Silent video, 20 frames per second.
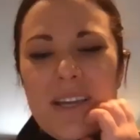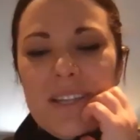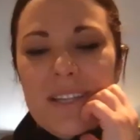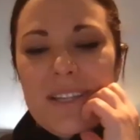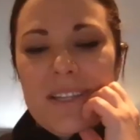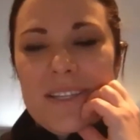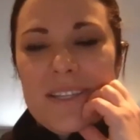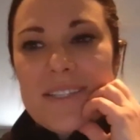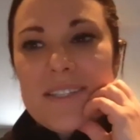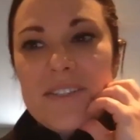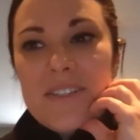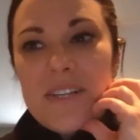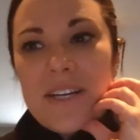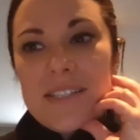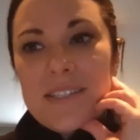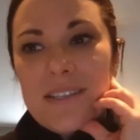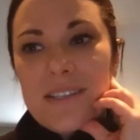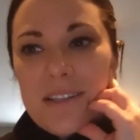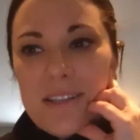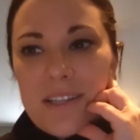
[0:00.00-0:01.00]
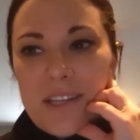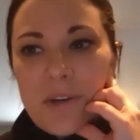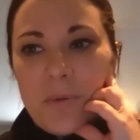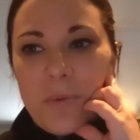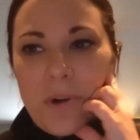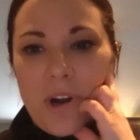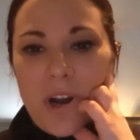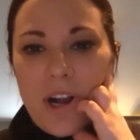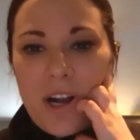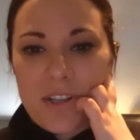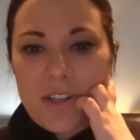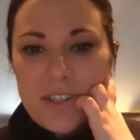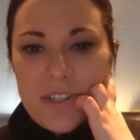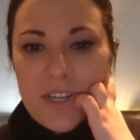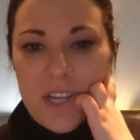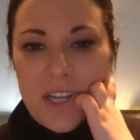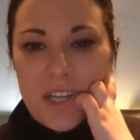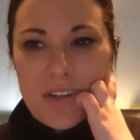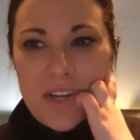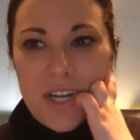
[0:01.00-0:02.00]
think that's a lesson that we're all
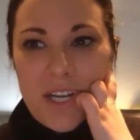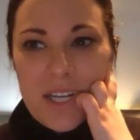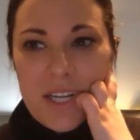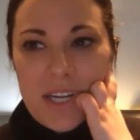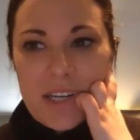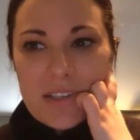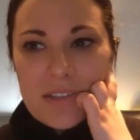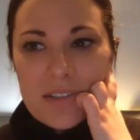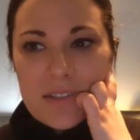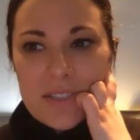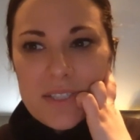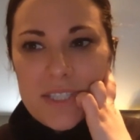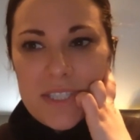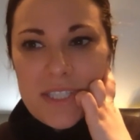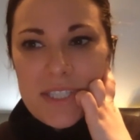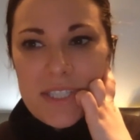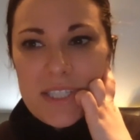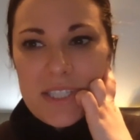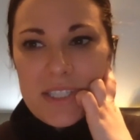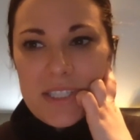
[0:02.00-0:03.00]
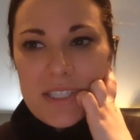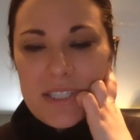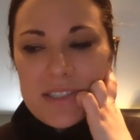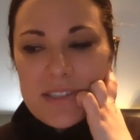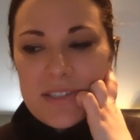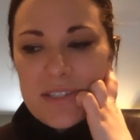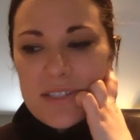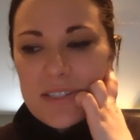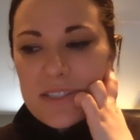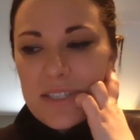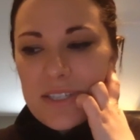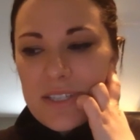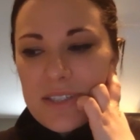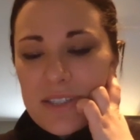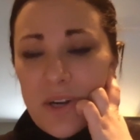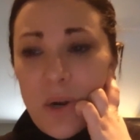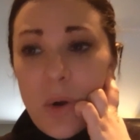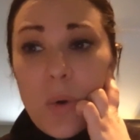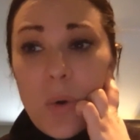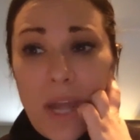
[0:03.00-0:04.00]
learning right now, that it's
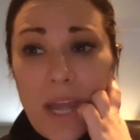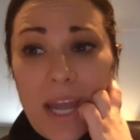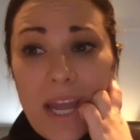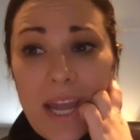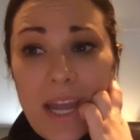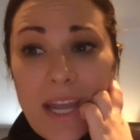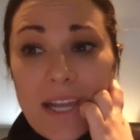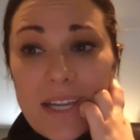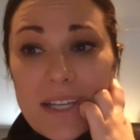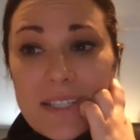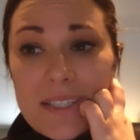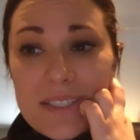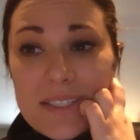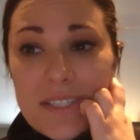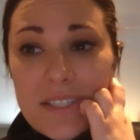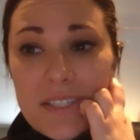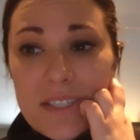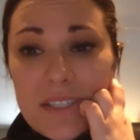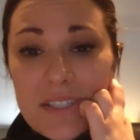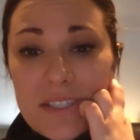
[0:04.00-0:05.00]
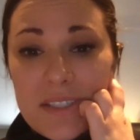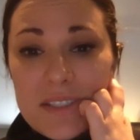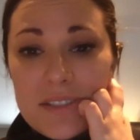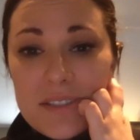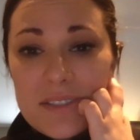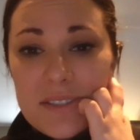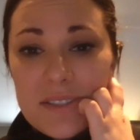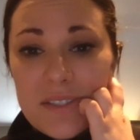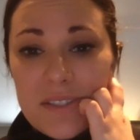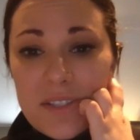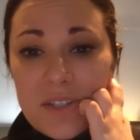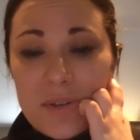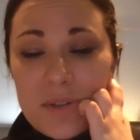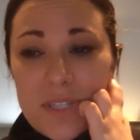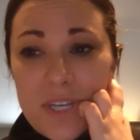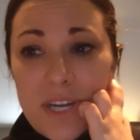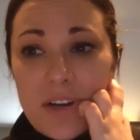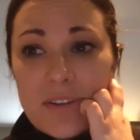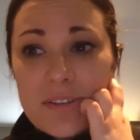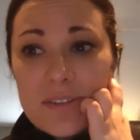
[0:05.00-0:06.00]
okay to slow
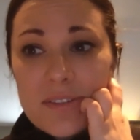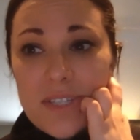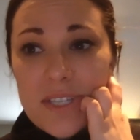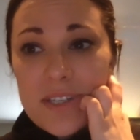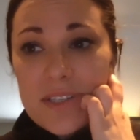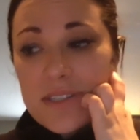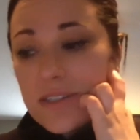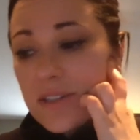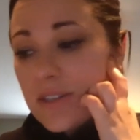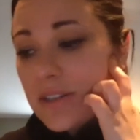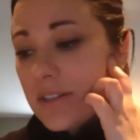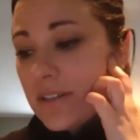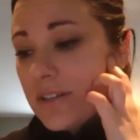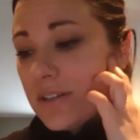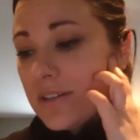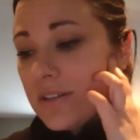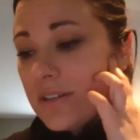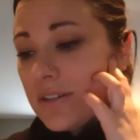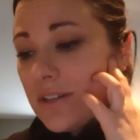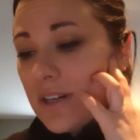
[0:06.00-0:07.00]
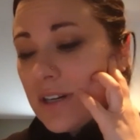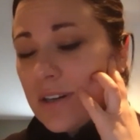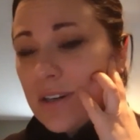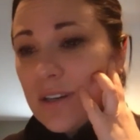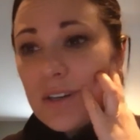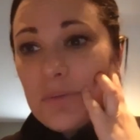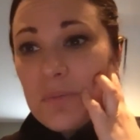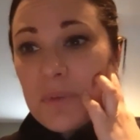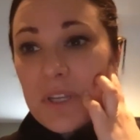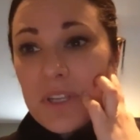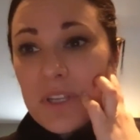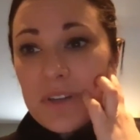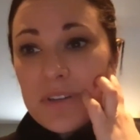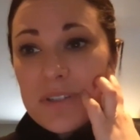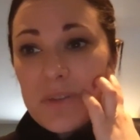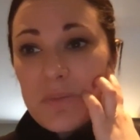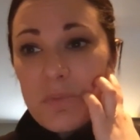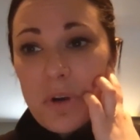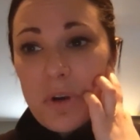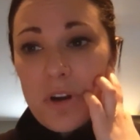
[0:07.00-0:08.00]
down. Things are going to be there
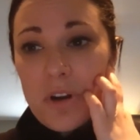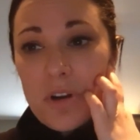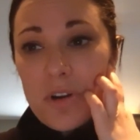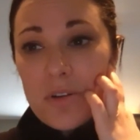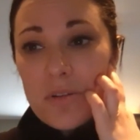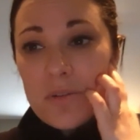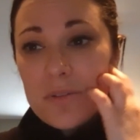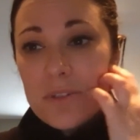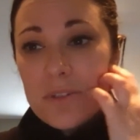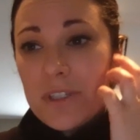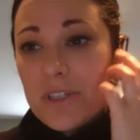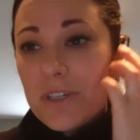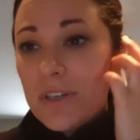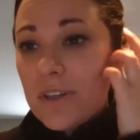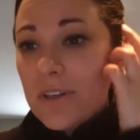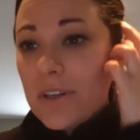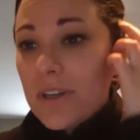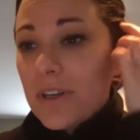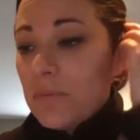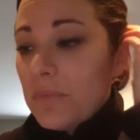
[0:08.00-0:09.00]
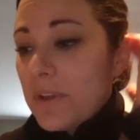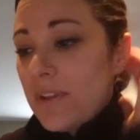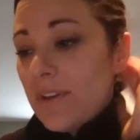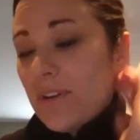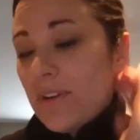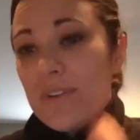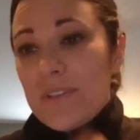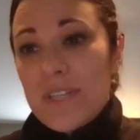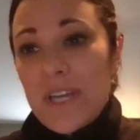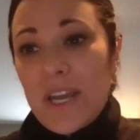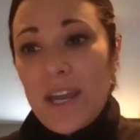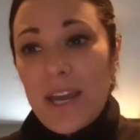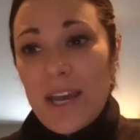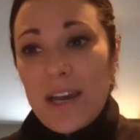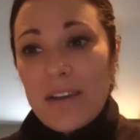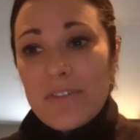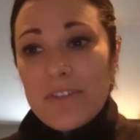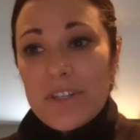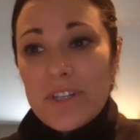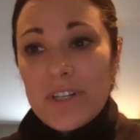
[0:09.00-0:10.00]
tomorrow. They're going to be there the day
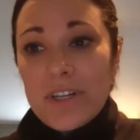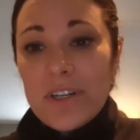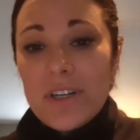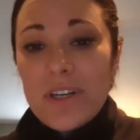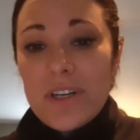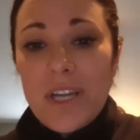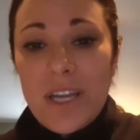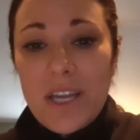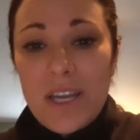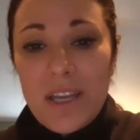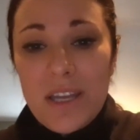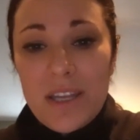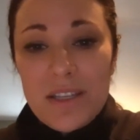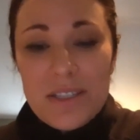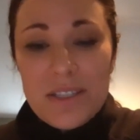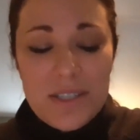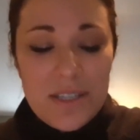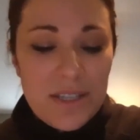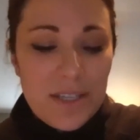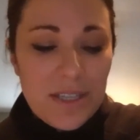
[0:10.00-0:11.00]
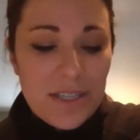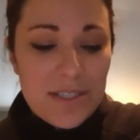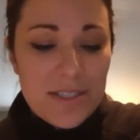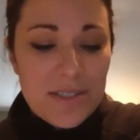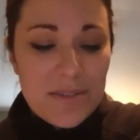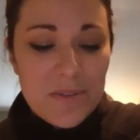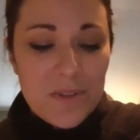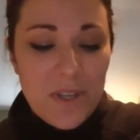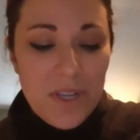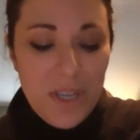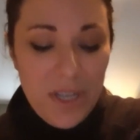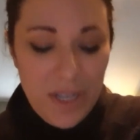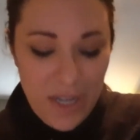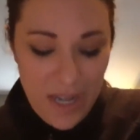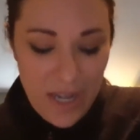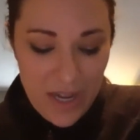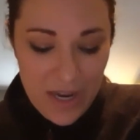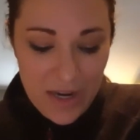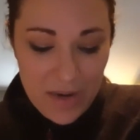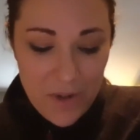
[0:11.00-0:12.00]
after, and I think it's
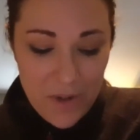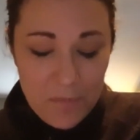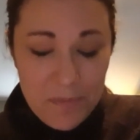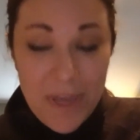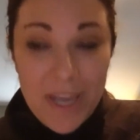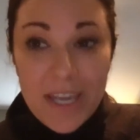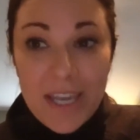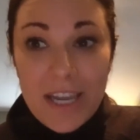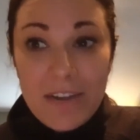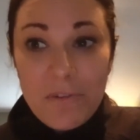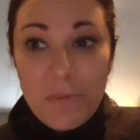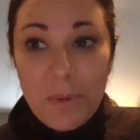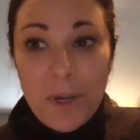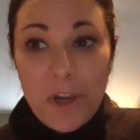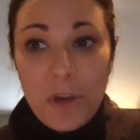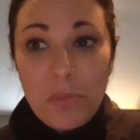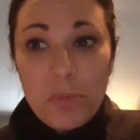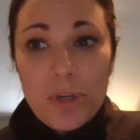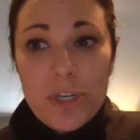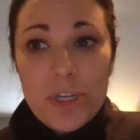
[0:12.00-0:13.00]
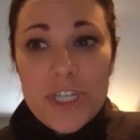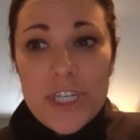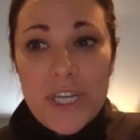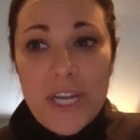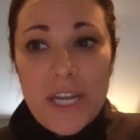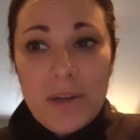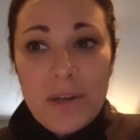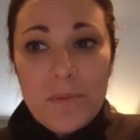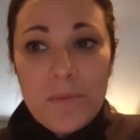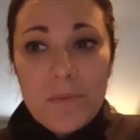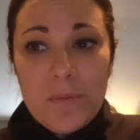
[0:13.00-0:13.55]
making everybody appreciate